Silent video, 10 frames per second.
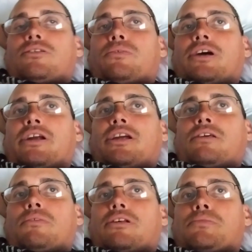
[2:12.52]
do what I
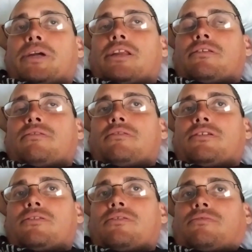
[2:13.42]
needed while I was waiting,
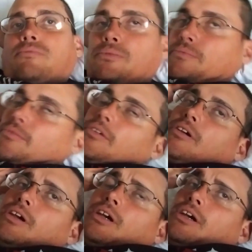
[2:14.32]
you know,
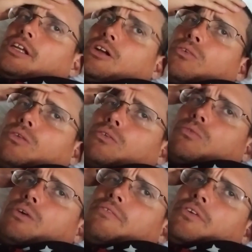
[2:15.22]
to get a hold of
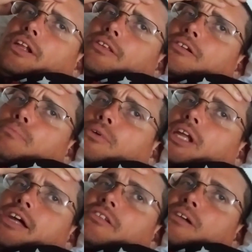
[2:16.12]
whoever at the shipper
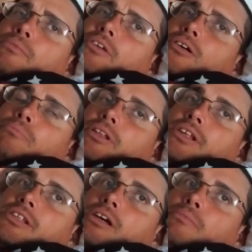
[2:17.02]
last time around. But
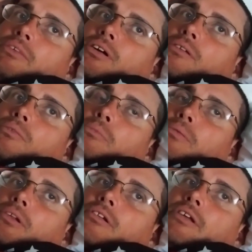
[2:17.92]
this time around I won't be
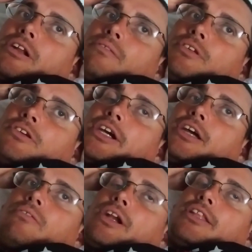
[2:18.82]
able to do that. I have to check
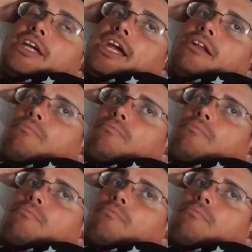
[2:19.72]
in right at the gate